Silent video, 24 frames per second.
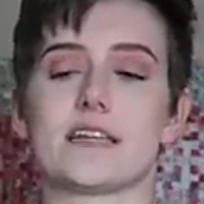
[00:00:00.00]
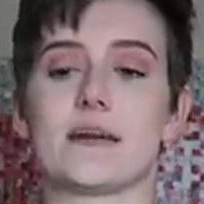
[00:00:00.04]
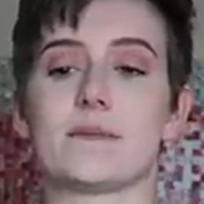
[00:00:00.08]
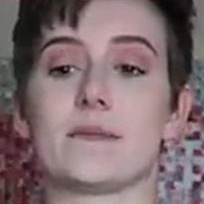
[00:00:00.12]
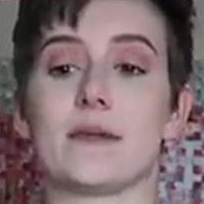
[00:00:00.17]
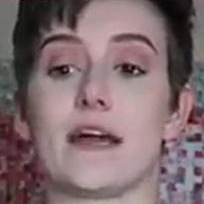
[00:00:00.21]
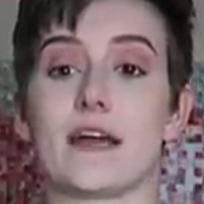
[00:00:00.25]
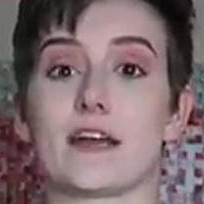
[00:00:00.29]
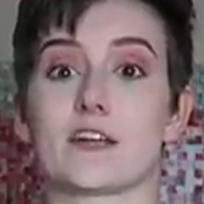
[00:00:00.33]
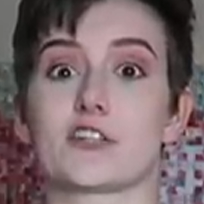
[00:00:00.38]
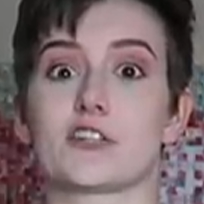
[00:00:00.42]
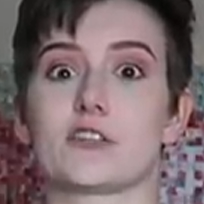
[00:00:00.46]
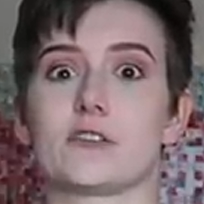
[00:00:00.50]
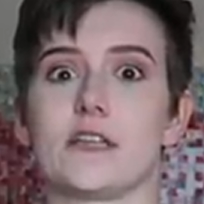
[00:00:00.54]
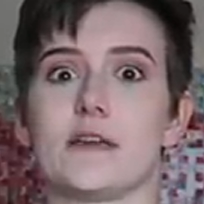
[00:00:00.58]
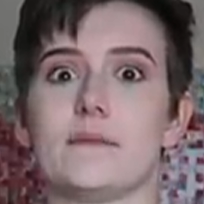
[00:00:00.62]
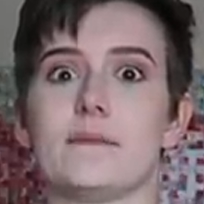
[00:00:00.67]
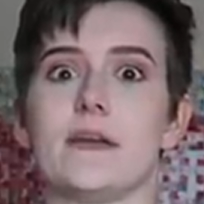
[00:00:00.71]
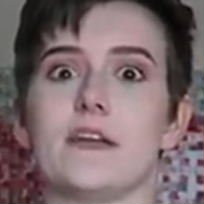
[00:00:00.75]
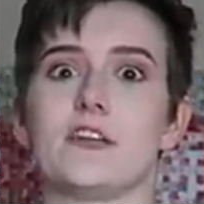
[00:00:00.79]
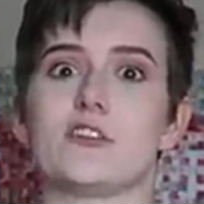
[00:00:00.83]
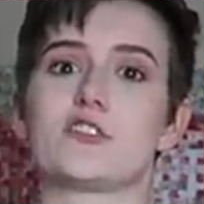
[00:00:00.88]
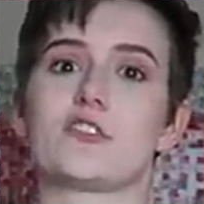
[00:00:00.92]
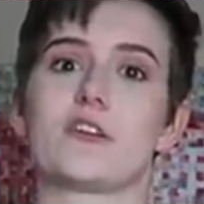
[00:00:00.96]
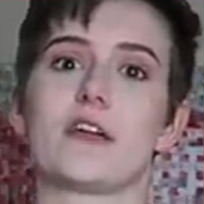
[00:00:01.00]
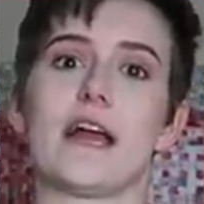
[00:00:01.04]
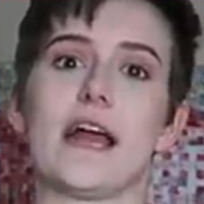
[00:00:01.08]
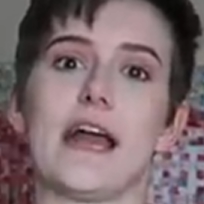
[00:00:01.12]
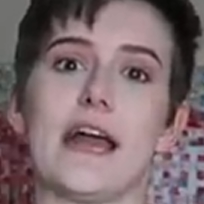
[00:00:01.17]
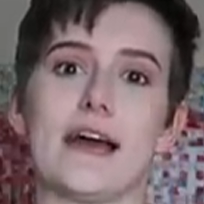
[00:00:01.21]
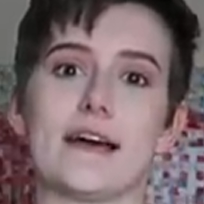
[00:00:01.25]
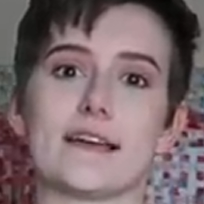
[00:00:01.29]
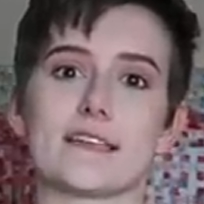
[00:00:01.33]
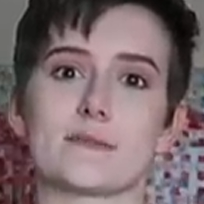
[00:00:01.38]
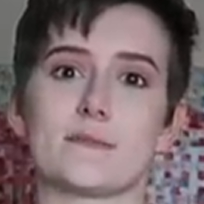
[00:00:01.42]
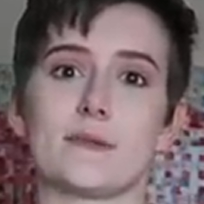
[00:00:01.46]
time and actually made sure to
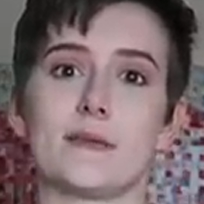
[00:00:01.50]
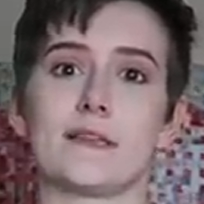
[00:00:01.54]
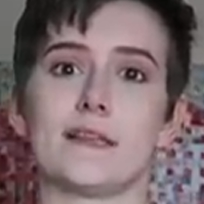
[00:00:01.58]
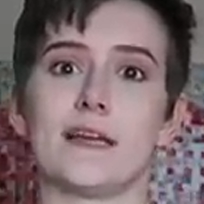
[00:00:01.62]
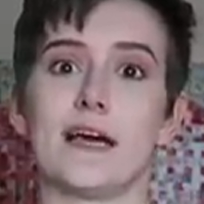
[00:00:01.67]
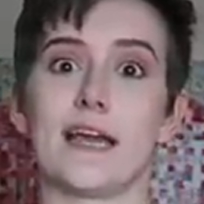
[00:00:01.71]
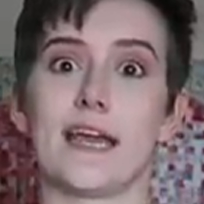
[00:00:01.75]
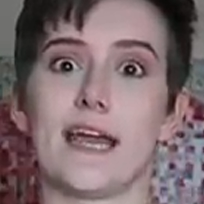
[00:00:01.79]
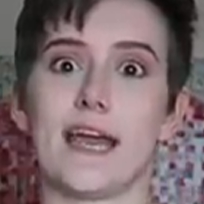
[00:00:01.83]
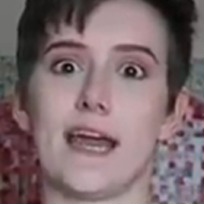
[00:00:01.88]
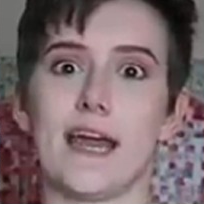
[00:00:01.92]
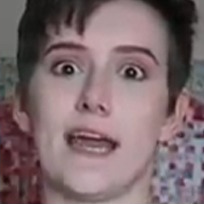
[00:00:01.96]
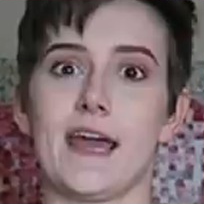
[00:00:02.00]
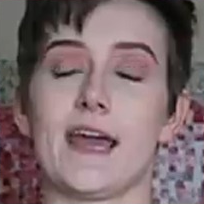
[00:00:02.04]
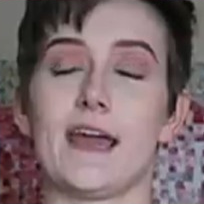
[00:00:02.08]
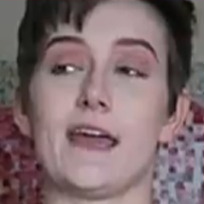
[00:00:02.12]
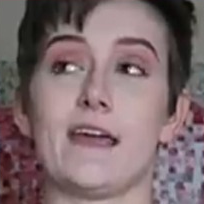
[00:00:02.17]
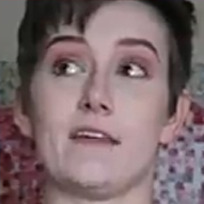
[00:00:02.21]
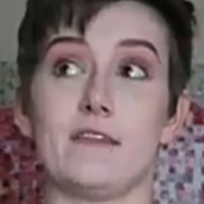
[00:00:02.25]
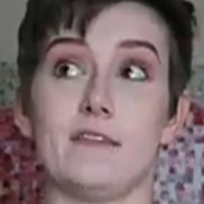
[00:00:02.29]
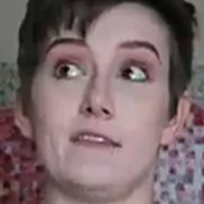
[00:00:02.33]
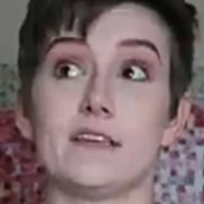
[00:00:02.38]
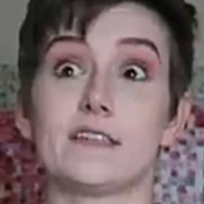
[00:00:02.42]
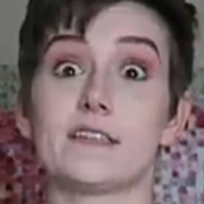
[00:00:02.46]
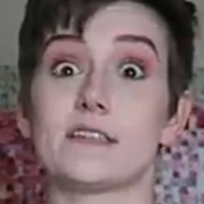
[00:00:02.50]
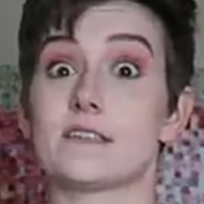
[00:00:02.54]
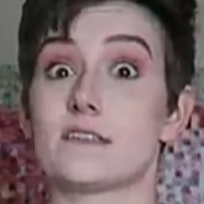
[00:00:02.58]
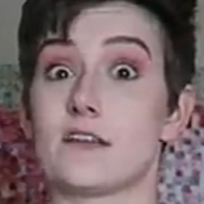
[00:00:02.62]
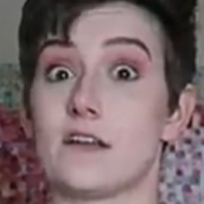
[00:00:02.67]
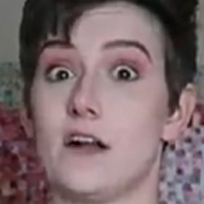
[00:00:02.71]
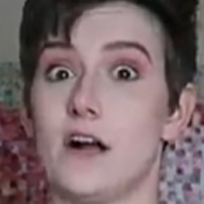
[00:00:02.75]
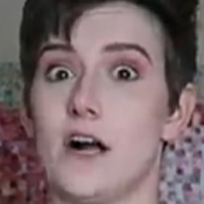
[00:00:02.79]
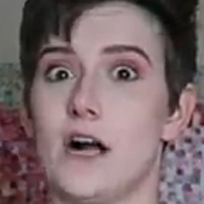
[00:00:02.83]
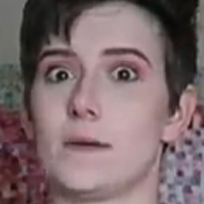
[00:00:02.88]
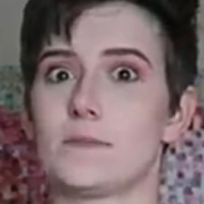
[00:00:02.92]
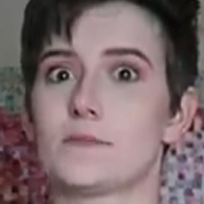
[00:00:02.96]
ask me, like, hey, this is
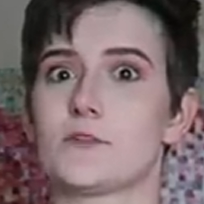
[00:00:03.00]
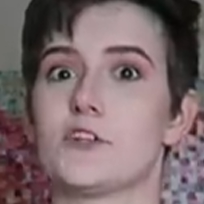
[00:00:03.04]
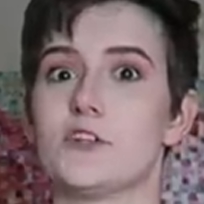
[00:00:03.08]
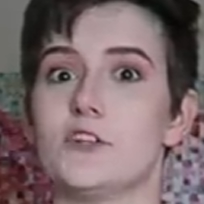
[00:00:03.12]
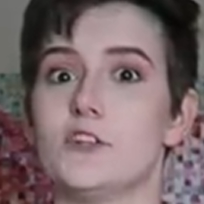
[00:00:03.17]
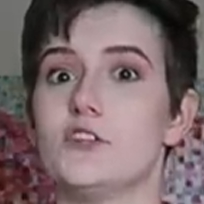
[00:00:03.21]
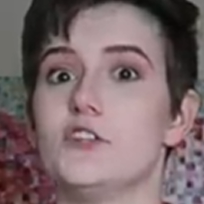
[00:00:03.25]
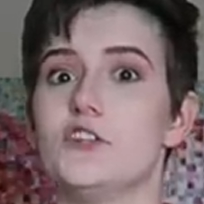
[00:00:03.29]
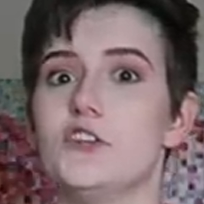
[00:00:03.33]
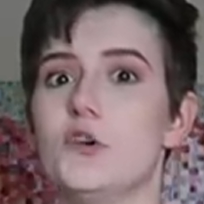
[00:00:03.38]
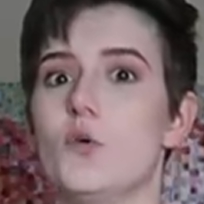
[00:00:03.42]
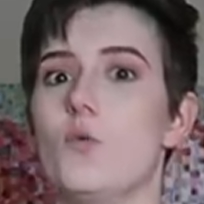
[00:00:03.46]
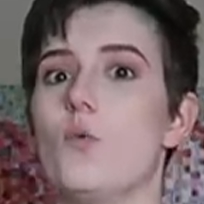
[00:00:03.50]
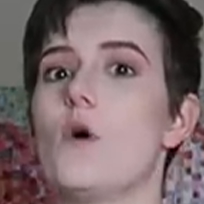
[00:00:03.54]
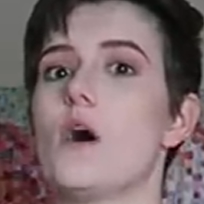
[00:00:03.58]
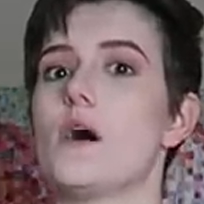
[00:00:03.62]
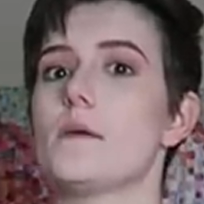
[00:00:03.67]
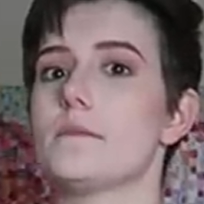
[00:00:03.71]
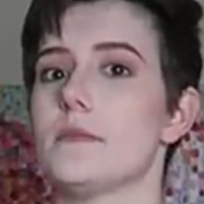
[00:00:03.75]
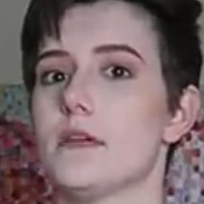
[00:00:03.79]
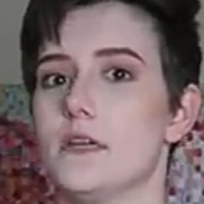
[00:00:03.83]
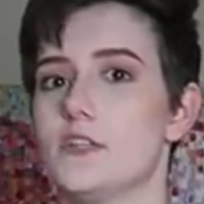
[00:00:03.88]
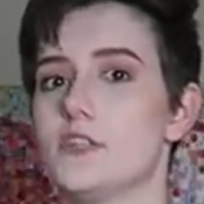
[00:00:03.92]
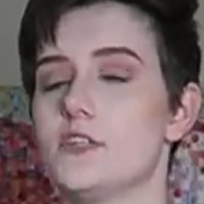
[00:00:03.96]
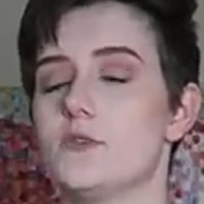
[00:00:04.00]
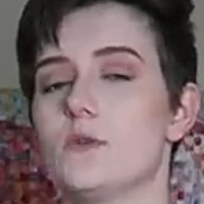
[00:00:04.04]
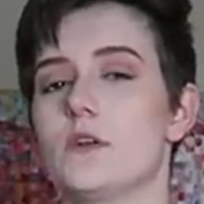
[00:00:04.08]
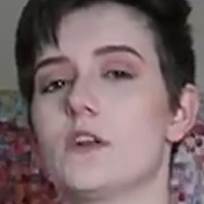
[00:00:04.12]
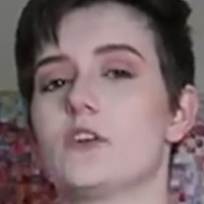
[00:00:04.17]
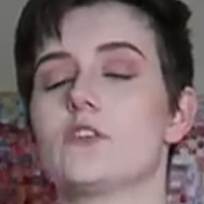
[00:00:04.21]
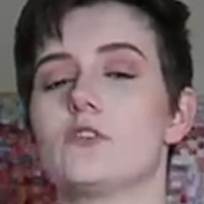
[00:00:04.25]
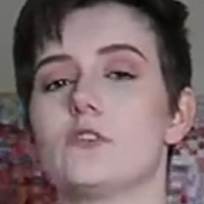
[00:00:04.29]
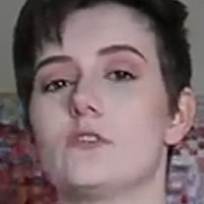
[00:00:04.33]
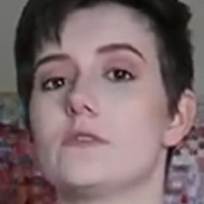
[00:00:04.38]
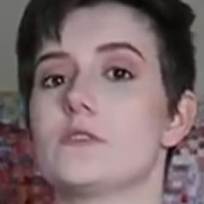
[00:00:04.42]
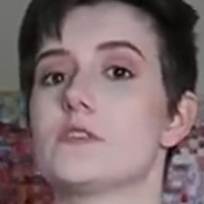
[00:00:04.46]
an option, do you want me to
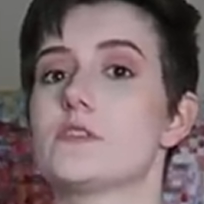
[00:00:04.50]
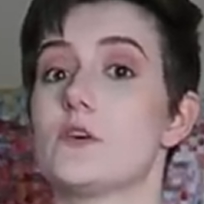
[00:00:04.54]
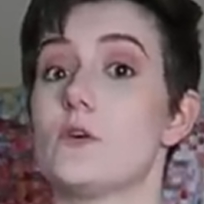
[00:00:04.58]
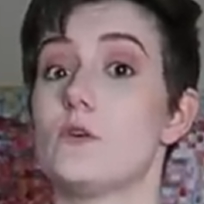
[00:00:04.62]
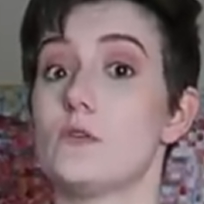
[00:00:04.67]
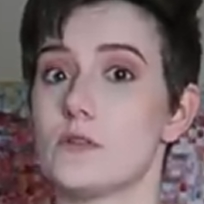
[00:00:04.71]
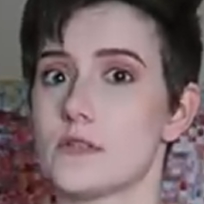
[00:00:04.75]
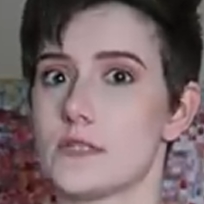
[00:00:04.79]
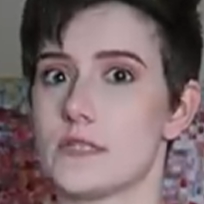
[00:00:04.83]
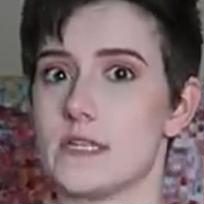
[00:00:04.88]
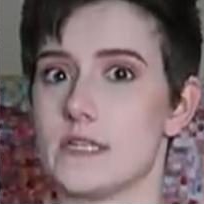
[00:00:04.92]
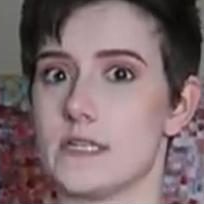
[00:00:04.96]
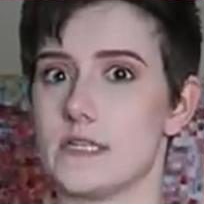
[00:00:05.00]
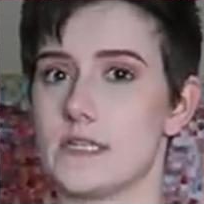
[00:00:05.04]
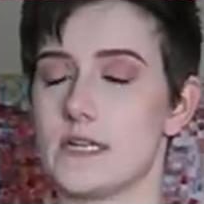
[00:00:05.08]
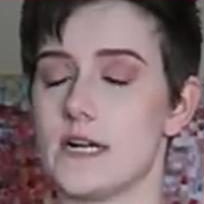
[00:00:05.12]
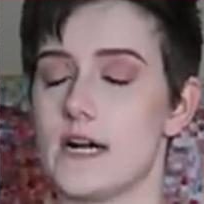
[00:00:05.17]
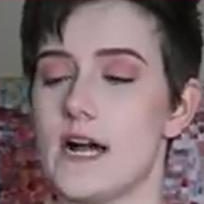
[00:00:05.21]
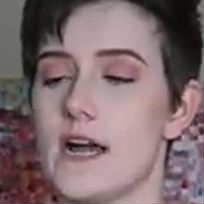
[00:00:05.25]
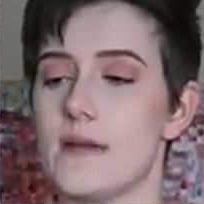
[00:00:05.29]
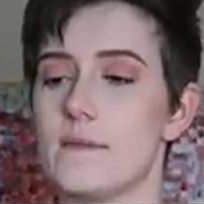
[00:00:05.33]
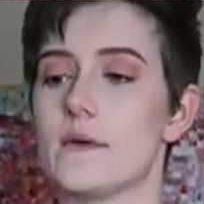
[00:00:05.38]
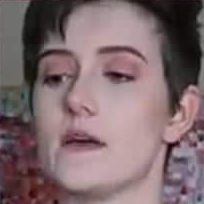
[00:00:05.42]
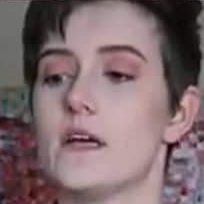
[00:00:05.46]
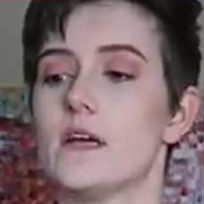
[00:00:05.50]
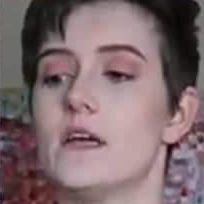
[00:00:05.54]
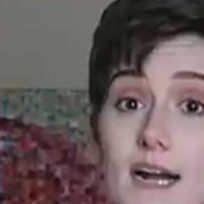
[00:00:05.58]
include soles this time?